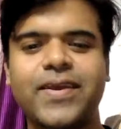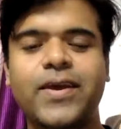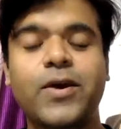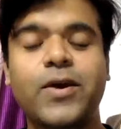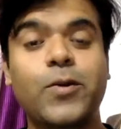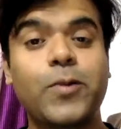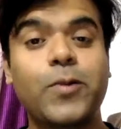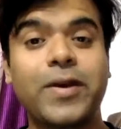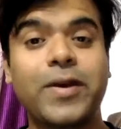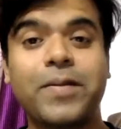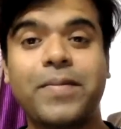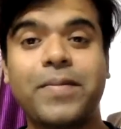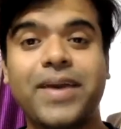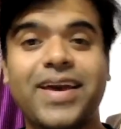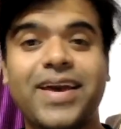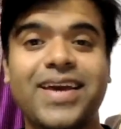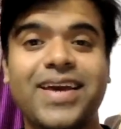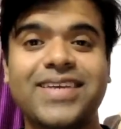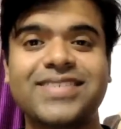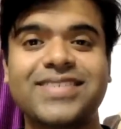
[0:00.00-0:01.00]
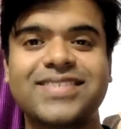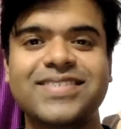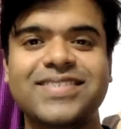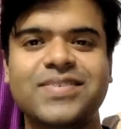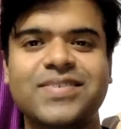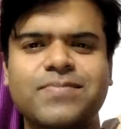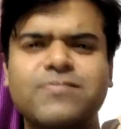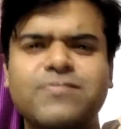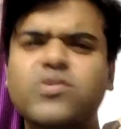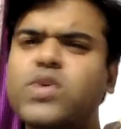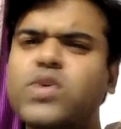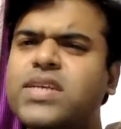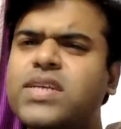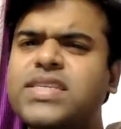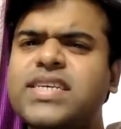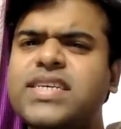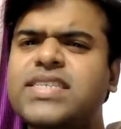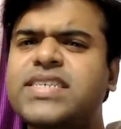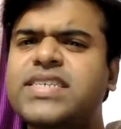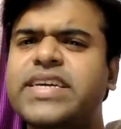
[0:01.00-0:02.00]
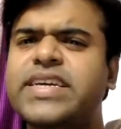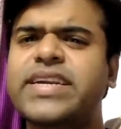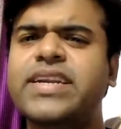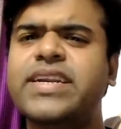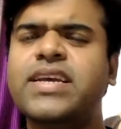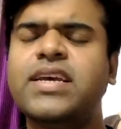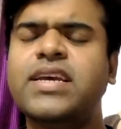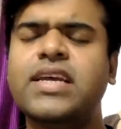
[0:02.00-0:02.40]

Welcome back, guys. So as I said,